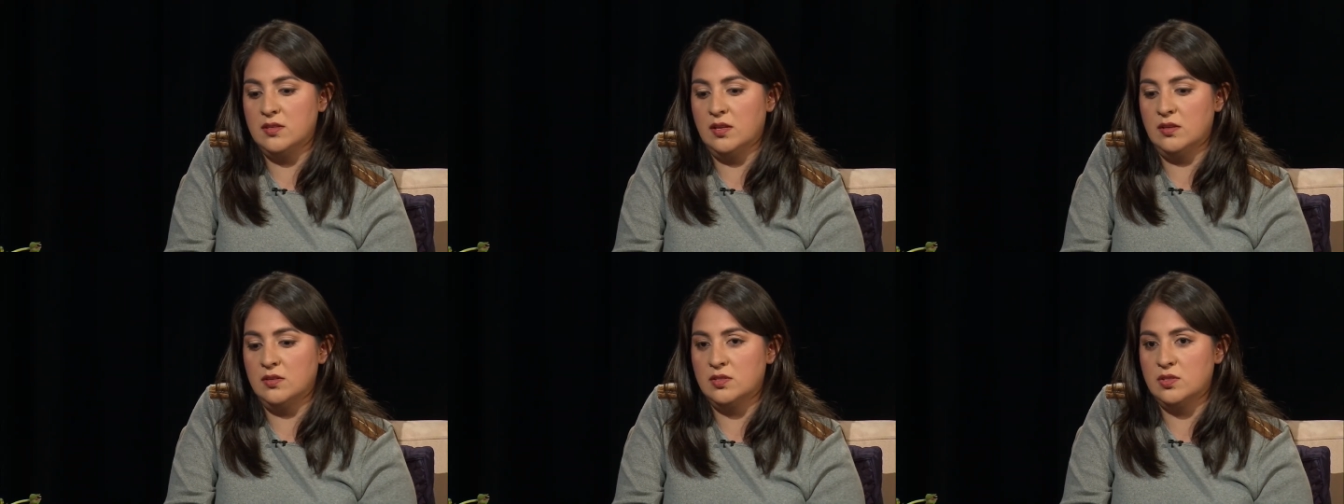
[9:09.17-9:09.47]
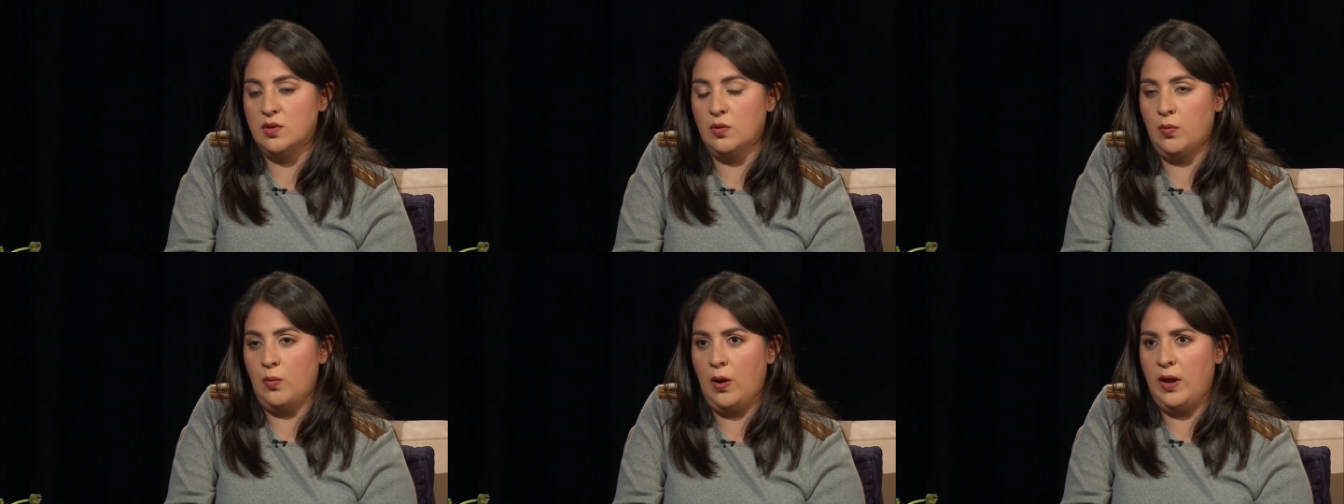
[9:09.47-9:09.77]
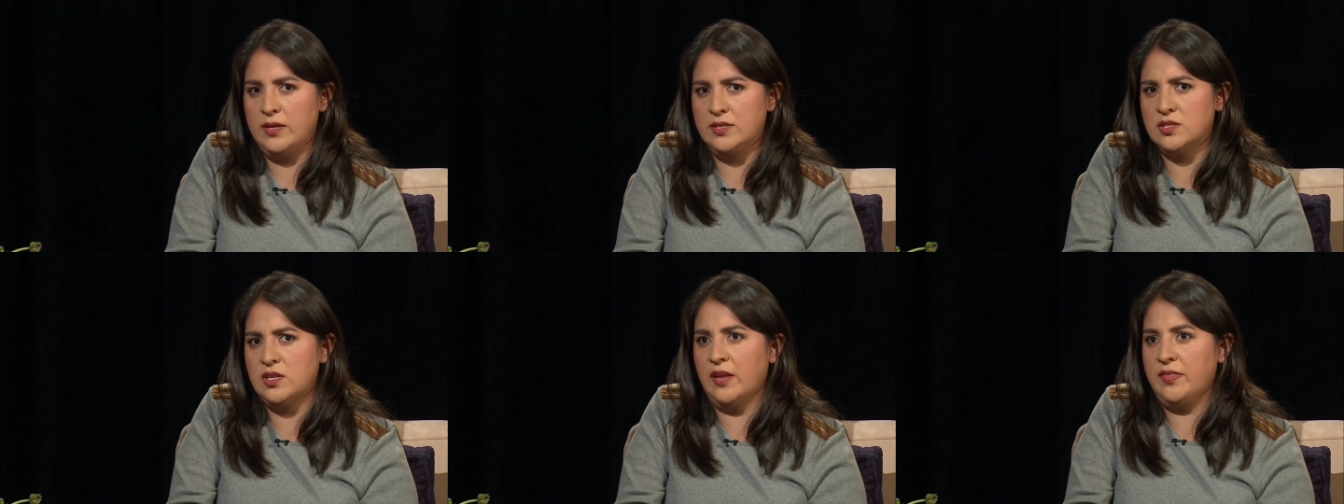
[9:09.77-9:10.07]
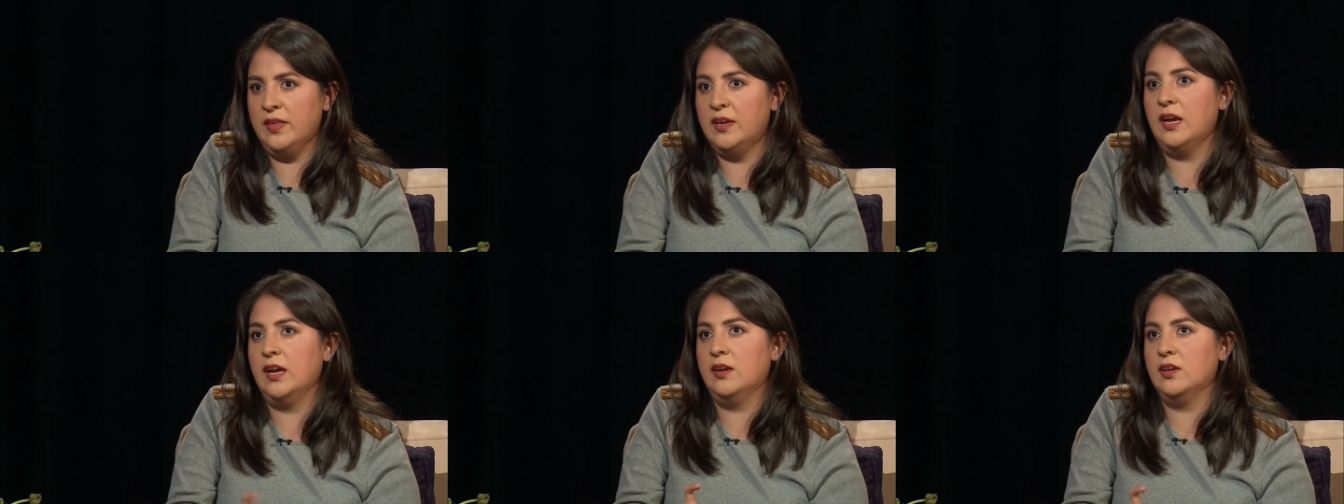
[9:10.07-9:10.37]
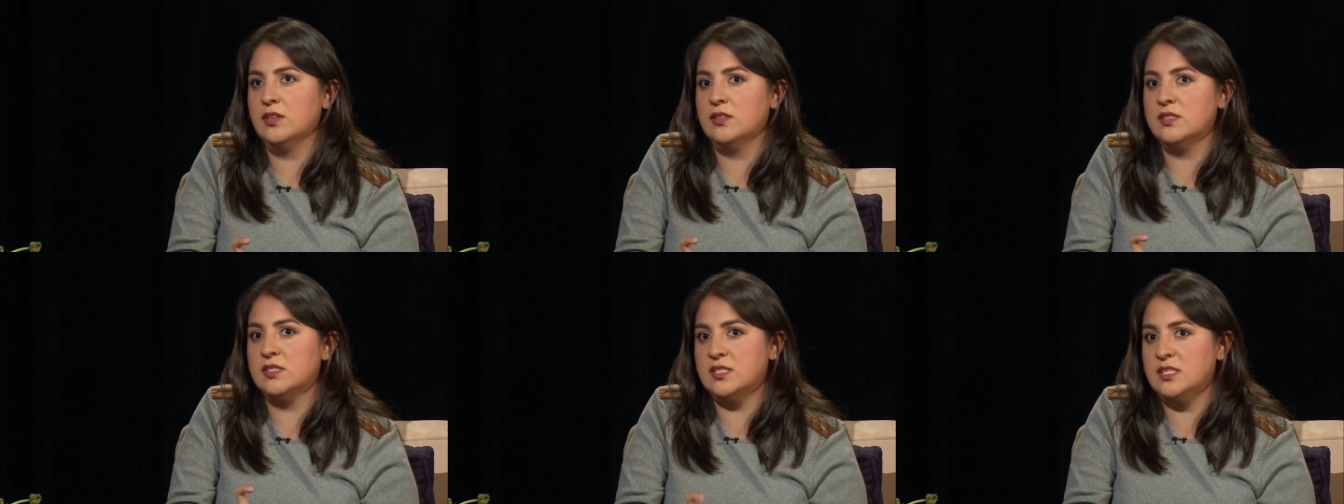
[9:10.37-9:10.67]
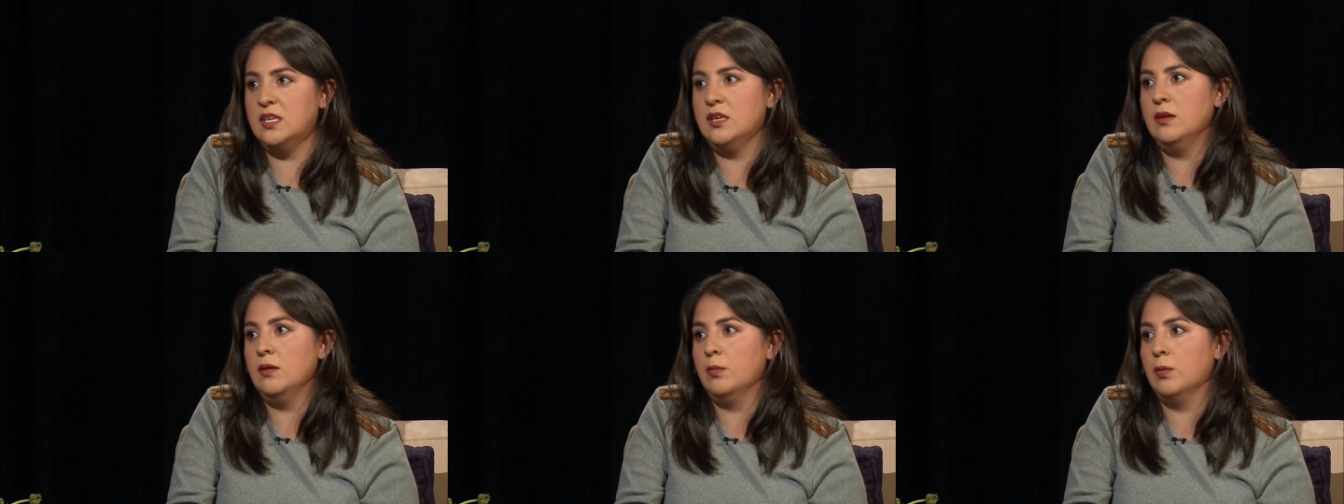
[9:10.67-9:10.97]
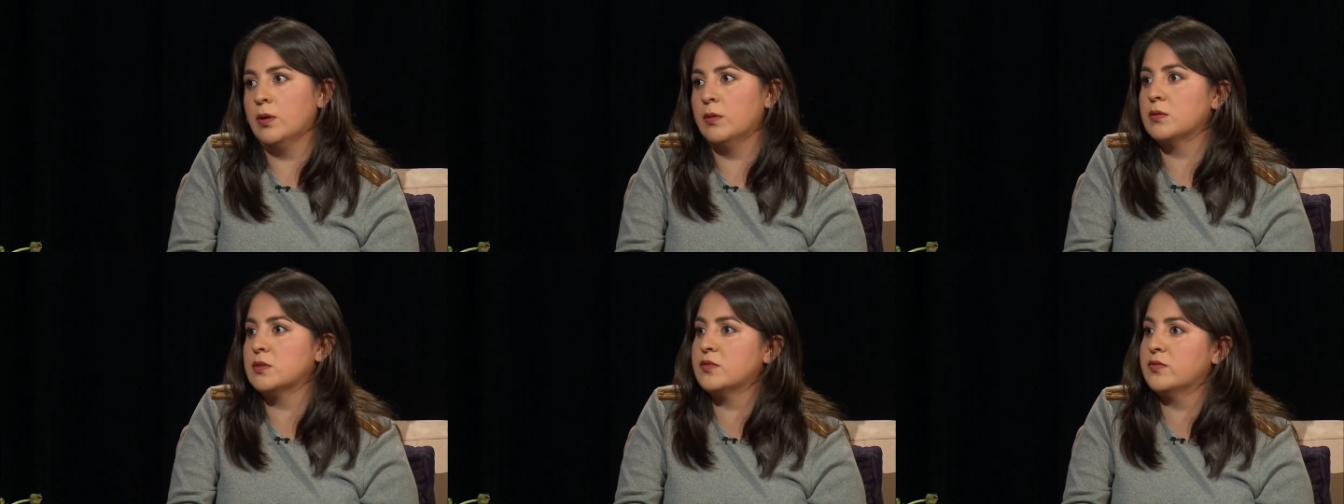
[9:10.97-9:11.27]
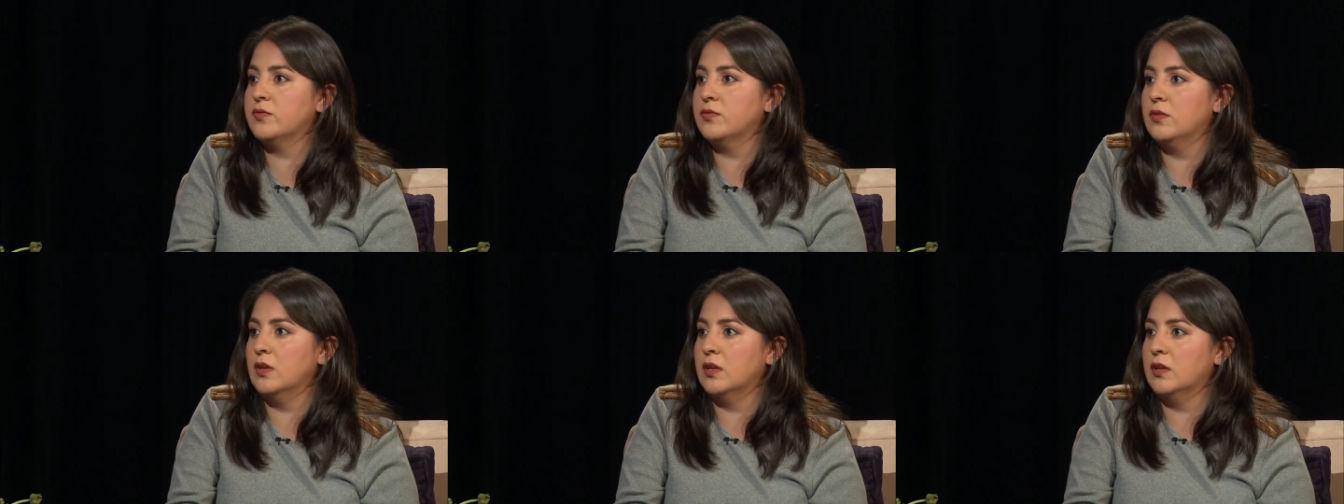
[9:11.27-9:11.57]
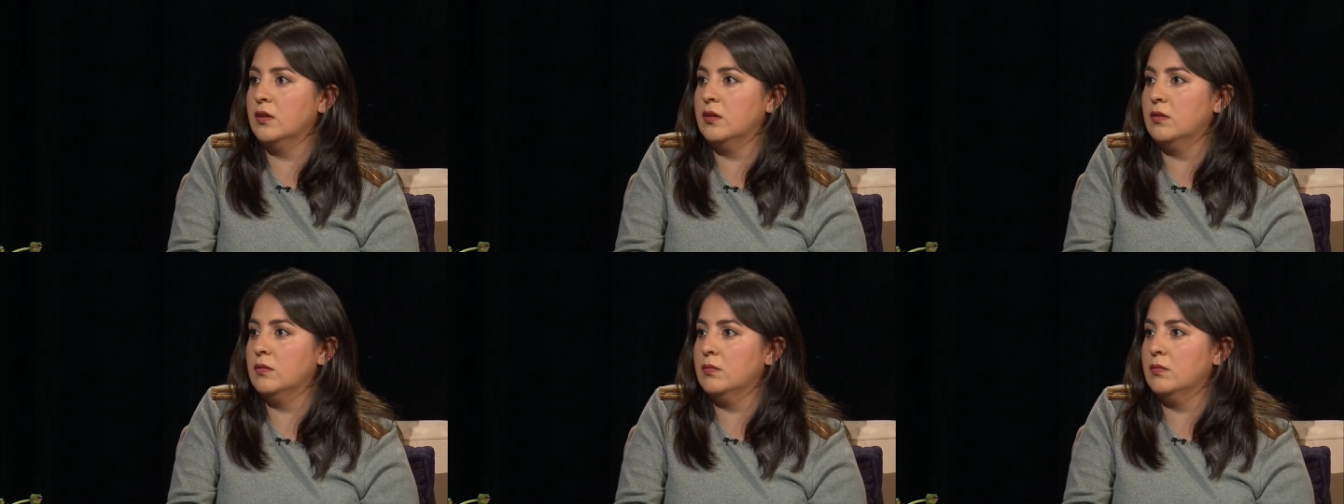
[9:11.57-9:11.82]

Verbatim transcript: and so I I think I could see when I was like